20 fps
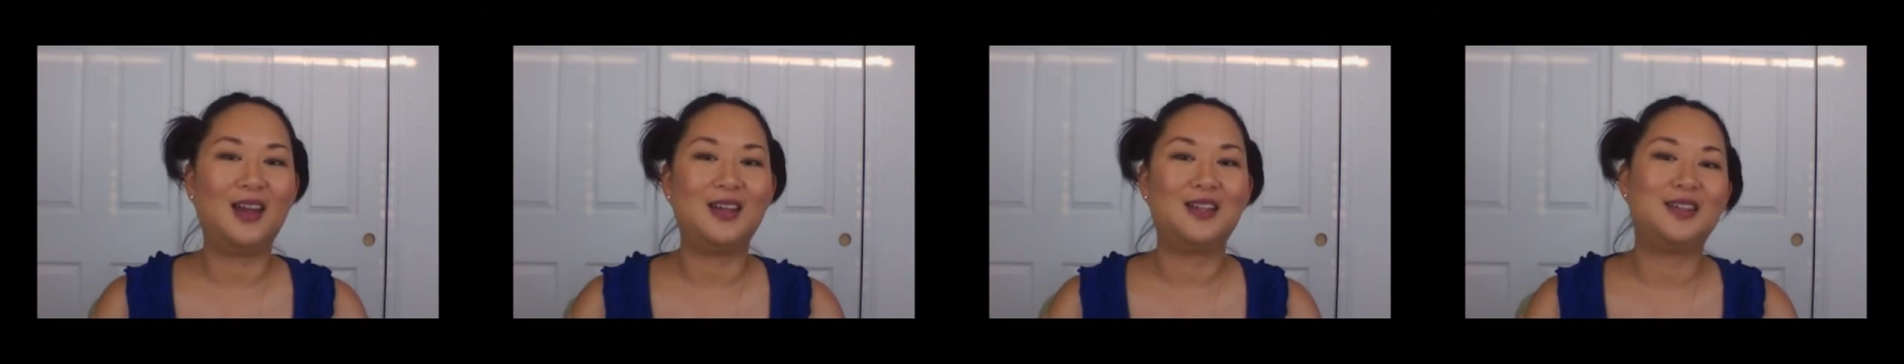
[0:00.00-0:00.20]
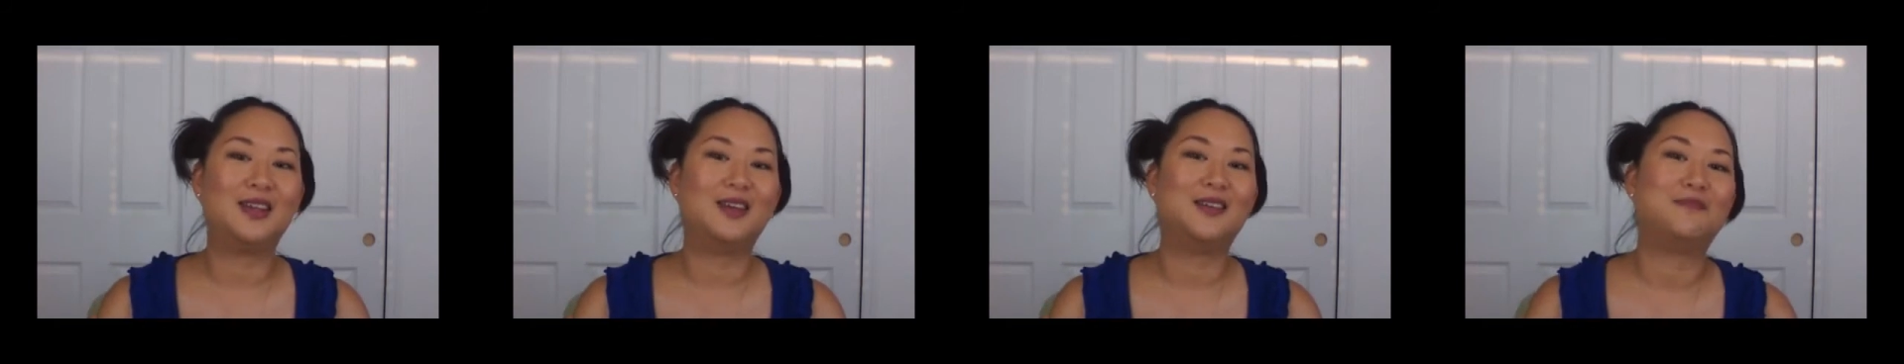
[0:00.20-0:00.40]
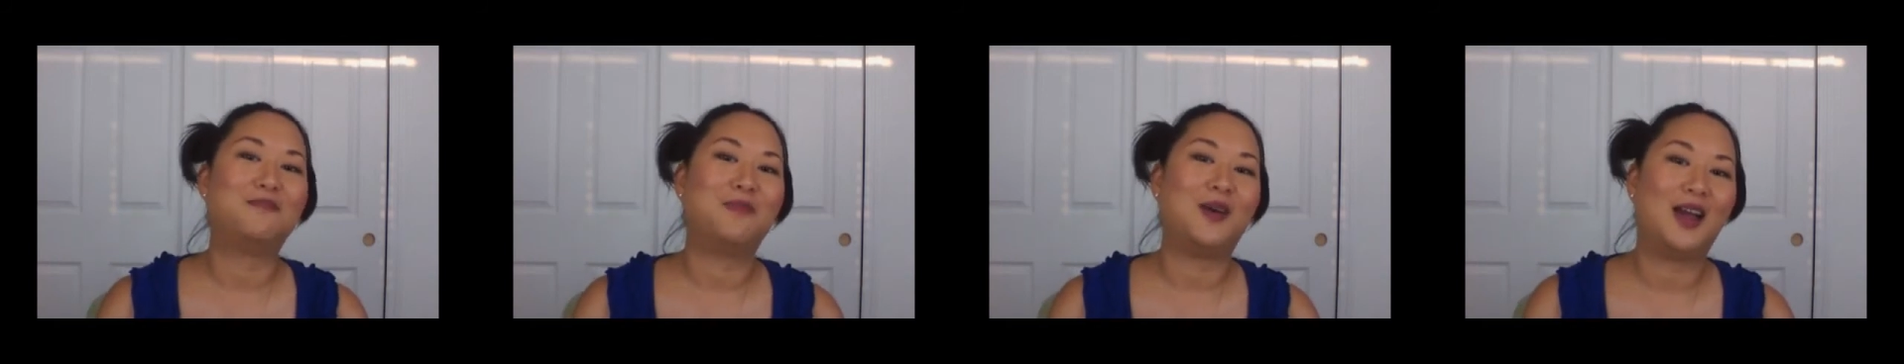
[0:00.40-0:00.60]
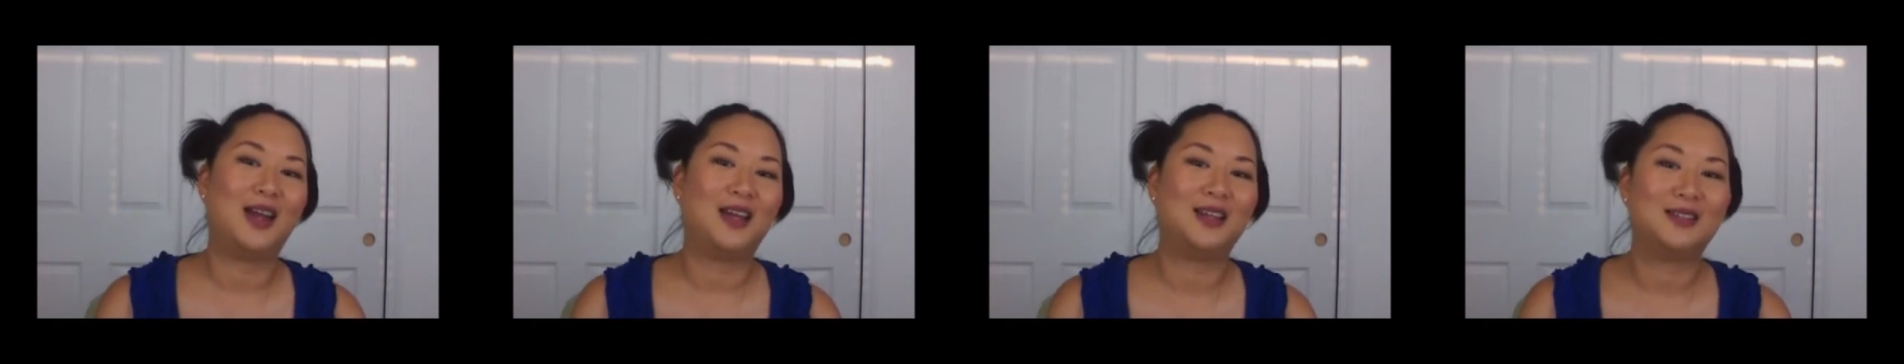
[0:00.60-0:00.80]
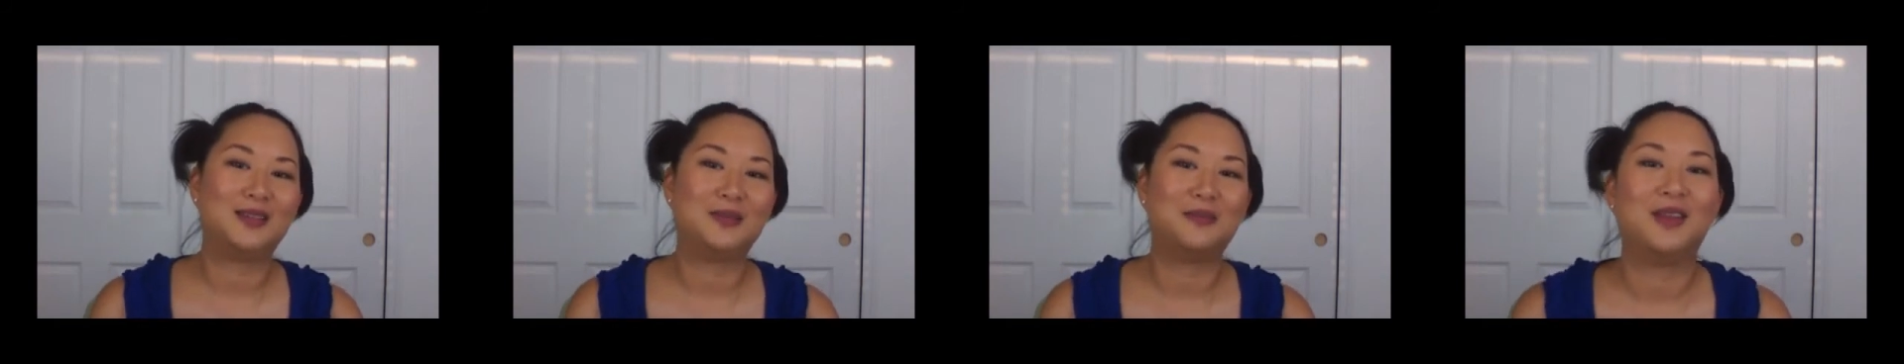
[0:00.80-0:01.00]
idea of
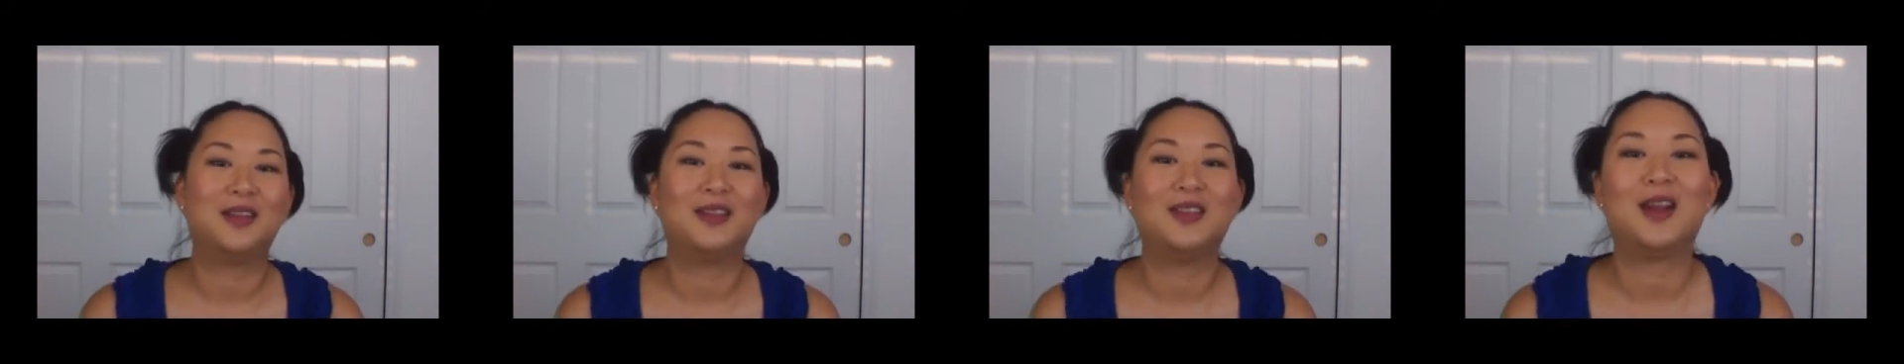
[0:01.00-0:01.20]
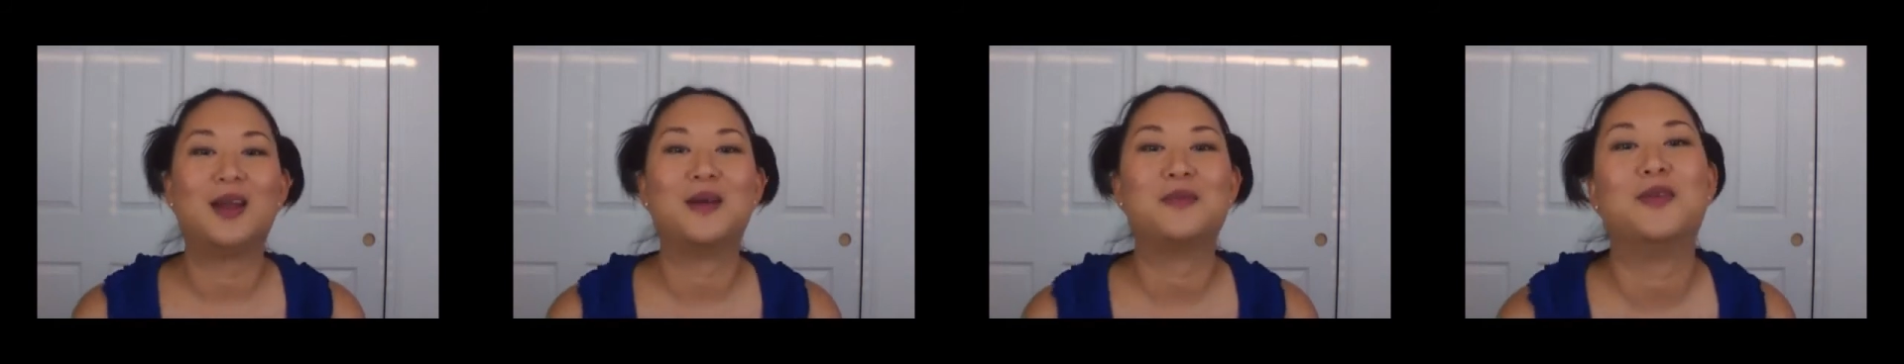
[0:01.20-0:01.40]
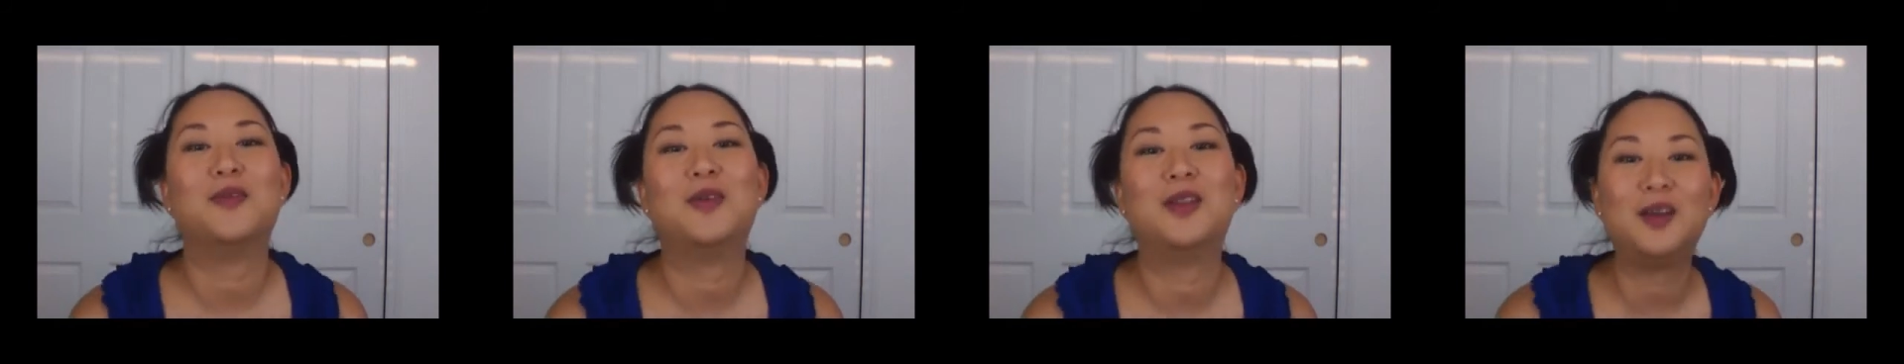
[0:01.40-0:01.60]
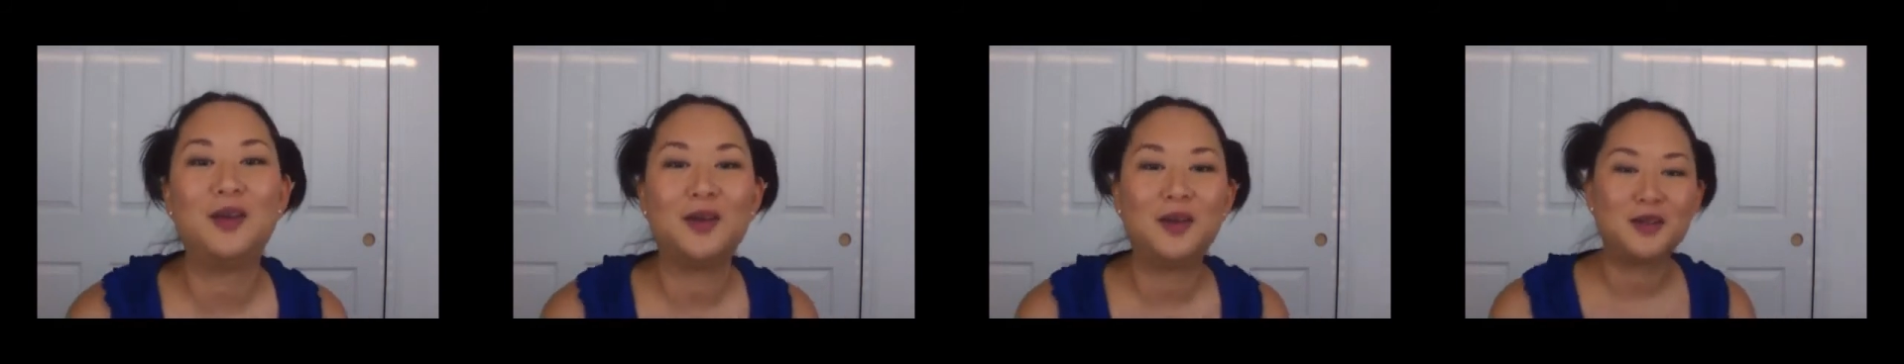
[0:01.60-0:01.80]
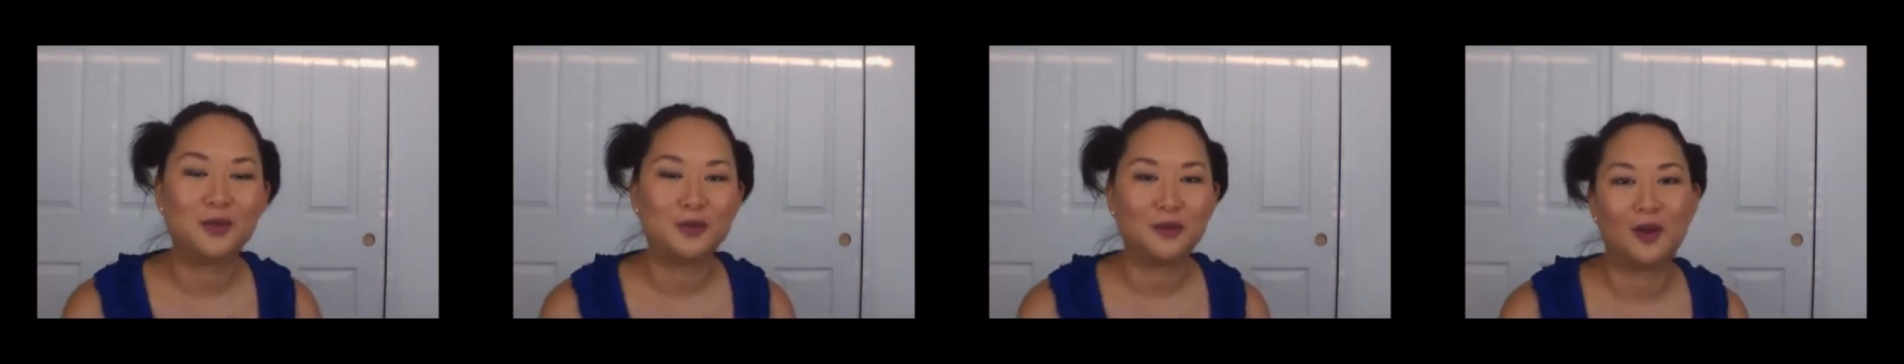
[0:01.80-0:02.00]
buying something that I'm only
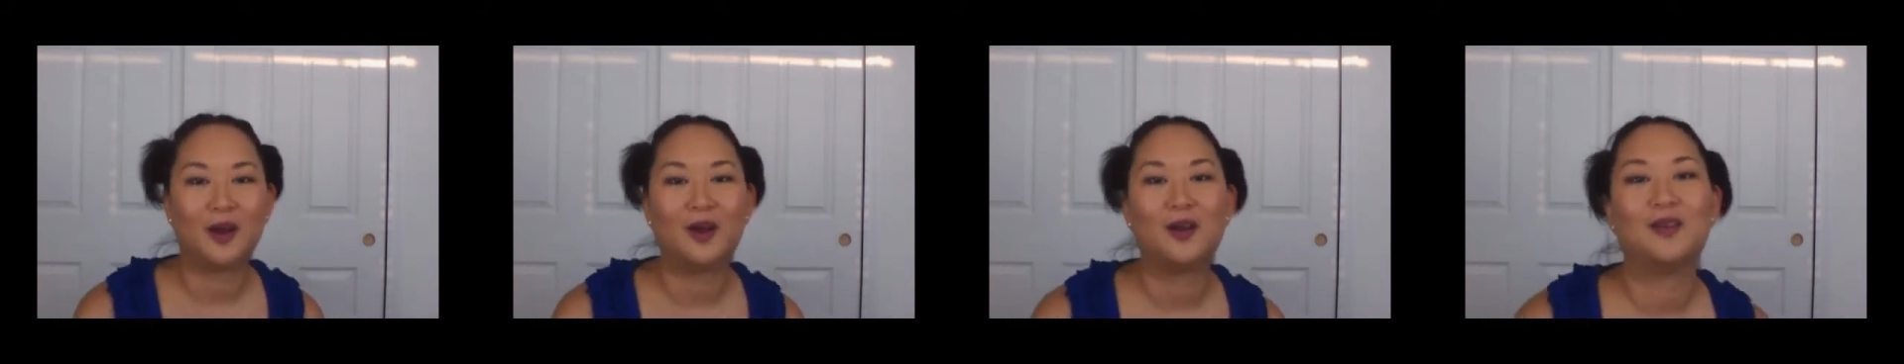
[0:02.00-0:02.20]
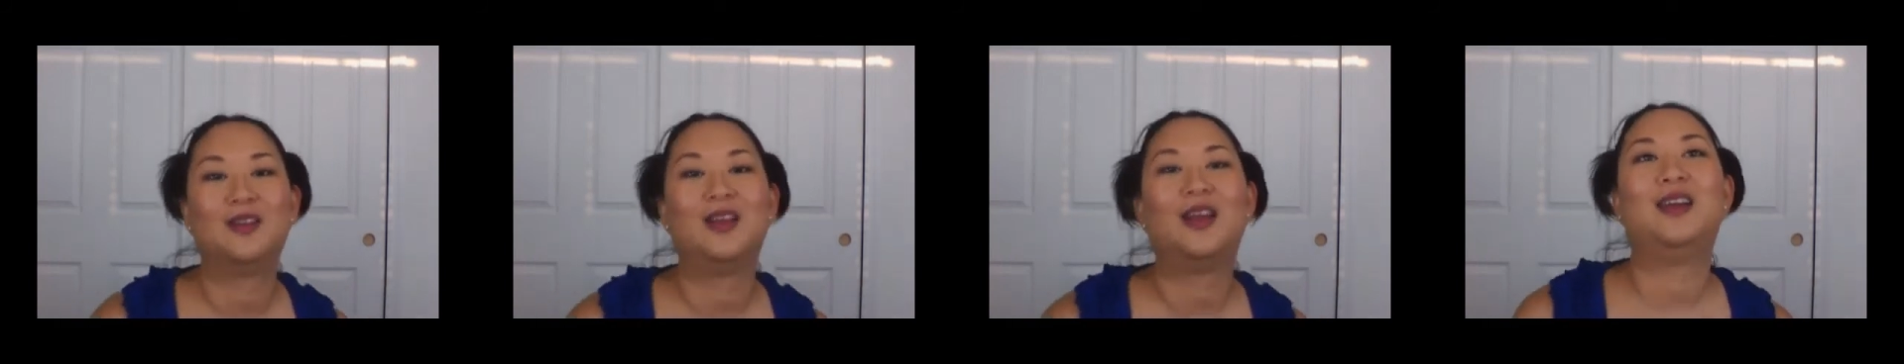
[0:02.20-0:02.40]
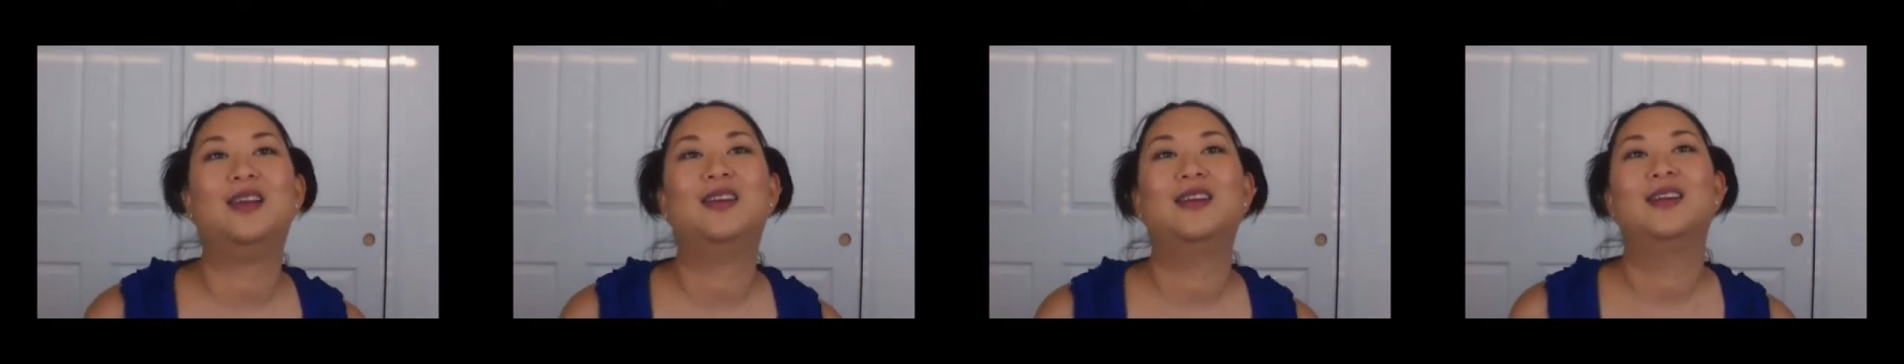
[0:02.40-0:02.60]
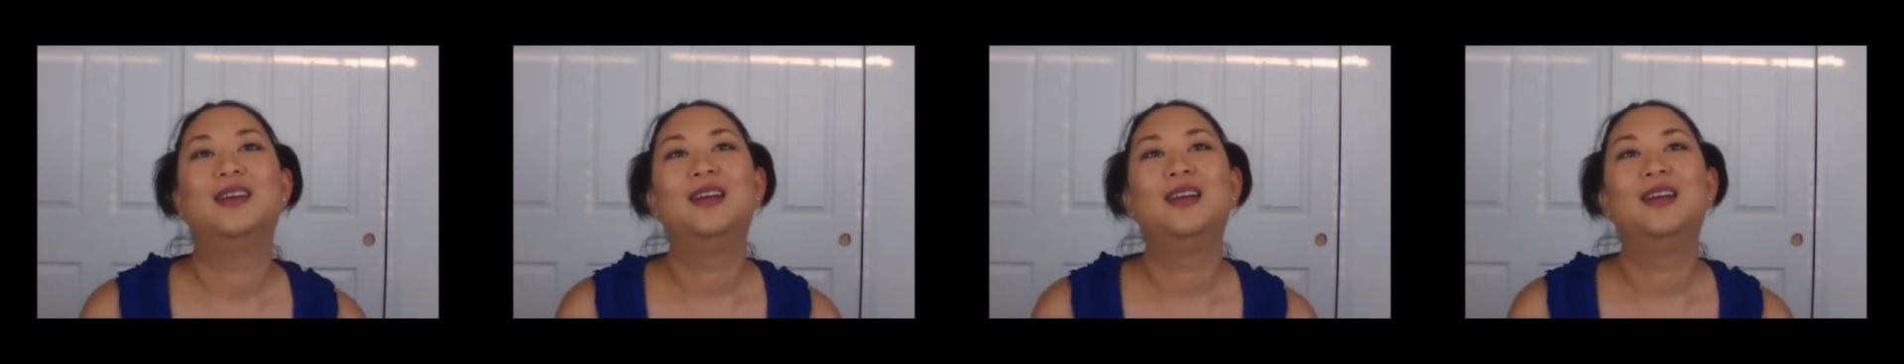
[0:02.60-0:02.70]
going to wear like